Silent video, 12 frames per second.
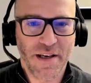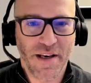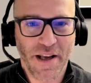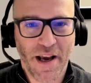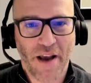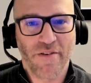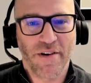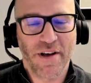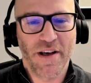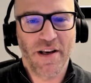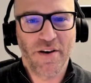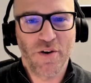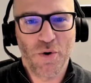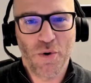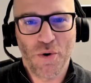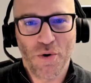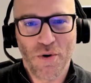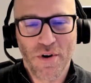inherent in
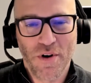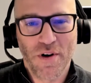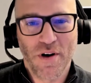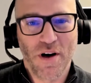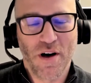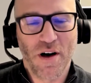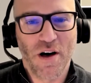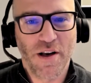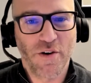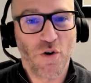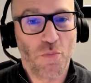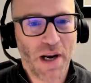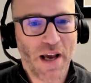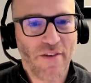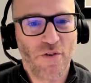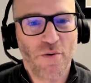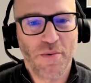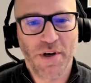your
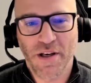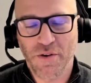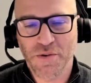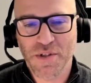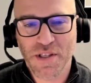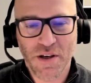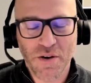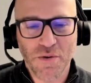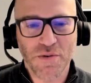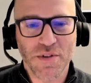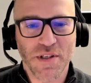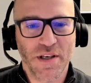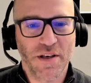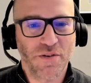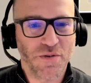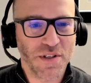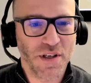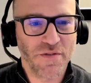platform and in your skills and in
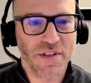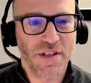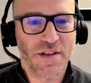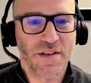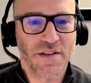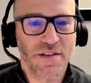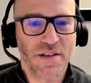your services